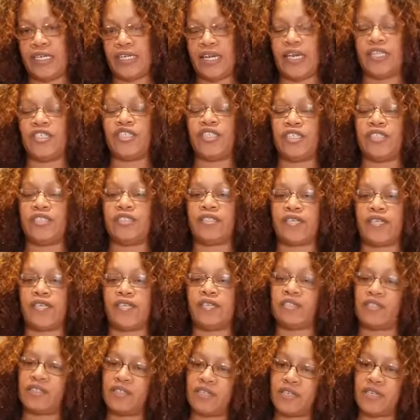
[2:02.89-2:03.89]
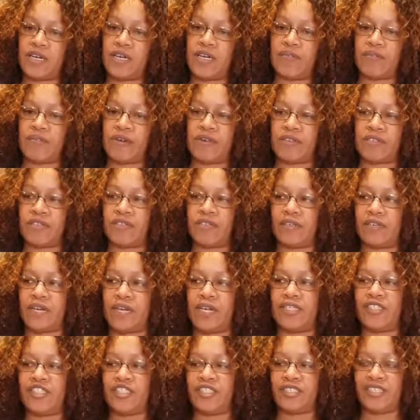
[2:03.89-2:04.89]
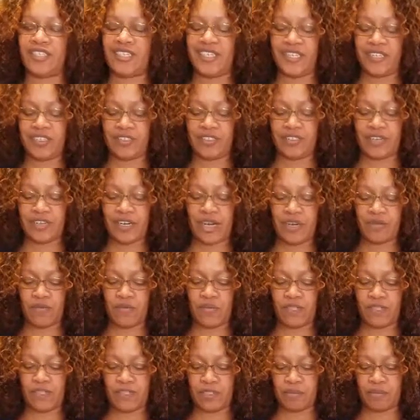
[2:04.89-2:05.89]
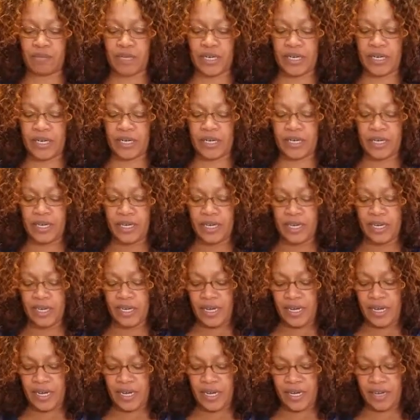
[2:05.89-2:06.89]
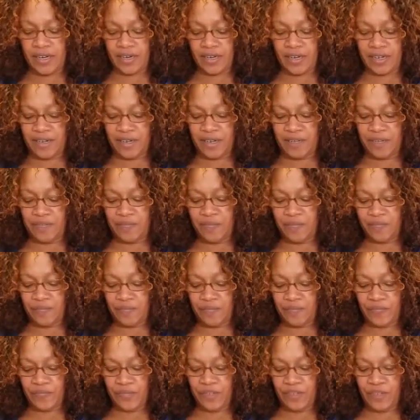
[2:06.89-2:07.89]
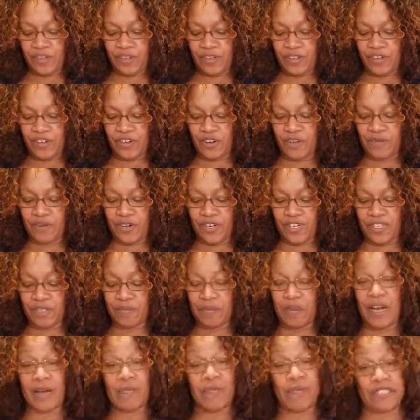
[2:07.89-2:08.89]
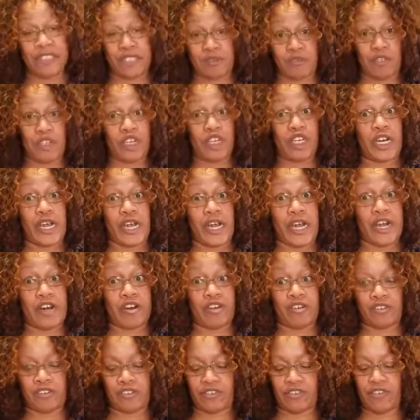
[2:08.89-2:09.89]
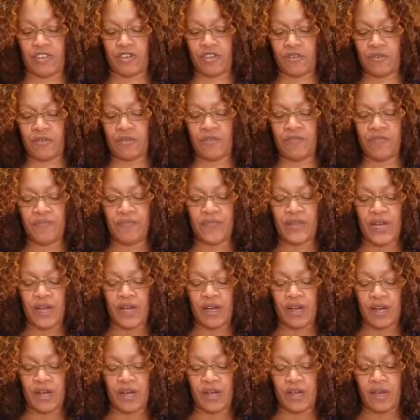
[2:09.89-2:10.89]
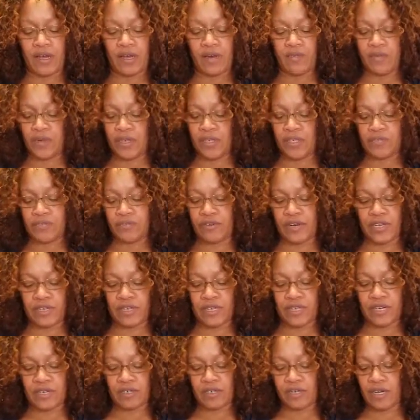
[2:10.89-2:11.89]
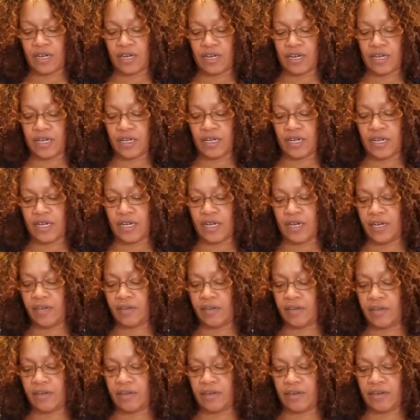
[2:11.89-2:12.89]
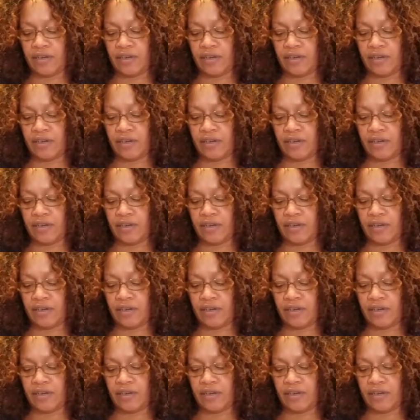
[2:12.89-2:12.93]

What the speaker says: catch any sales at the time. I was a little anxious and eager. I'd won some money and, you know, wanted to buy me some good hair. So I went directly online and